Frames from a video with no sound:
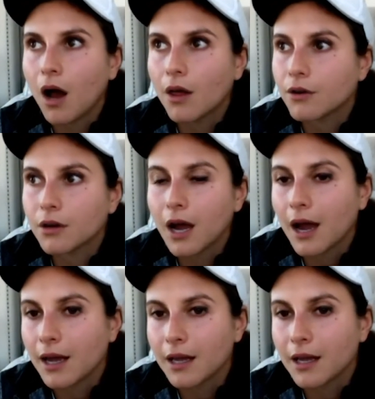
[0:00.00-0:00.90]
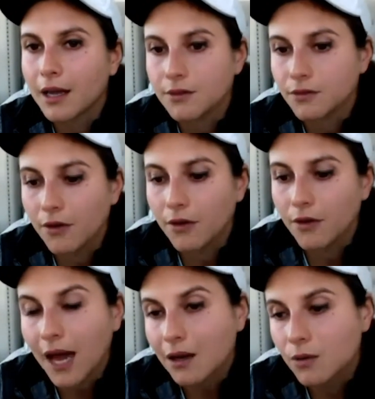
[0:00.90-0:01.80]
other kinds of
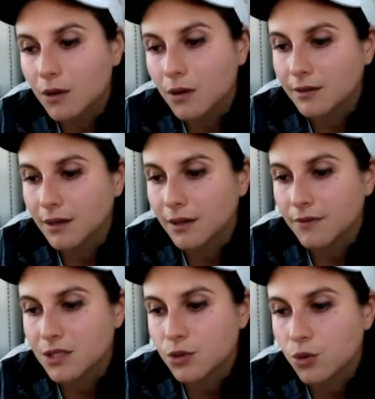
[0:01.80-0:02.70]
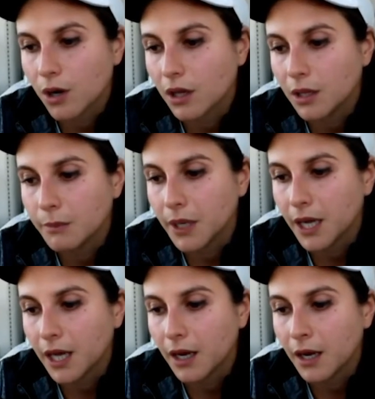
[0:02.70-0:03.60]
categories that have historically
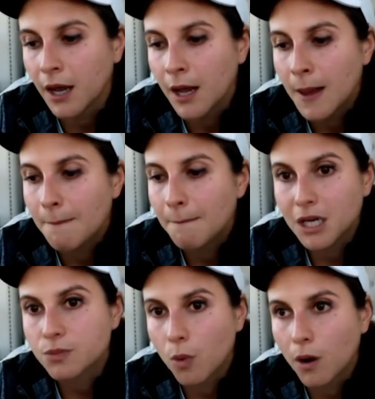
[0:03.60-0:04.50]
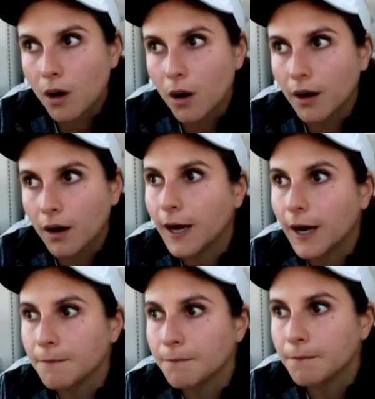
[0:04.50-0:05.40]
been much more
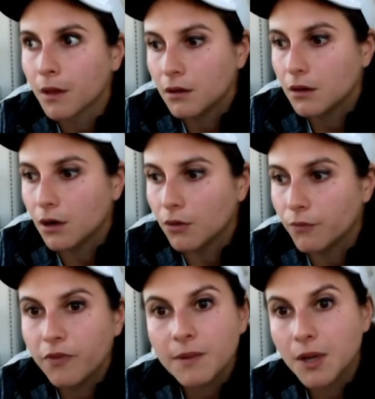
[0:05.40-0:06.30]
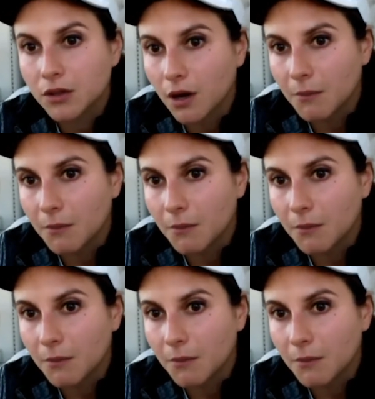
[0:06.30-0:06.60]
female